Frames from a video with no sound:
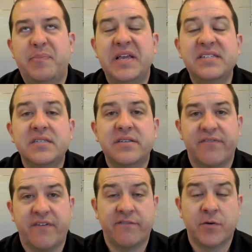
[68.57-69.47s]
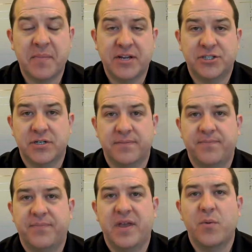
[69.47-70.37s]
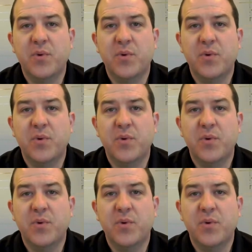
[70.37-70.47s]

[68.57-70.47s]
pieces of information that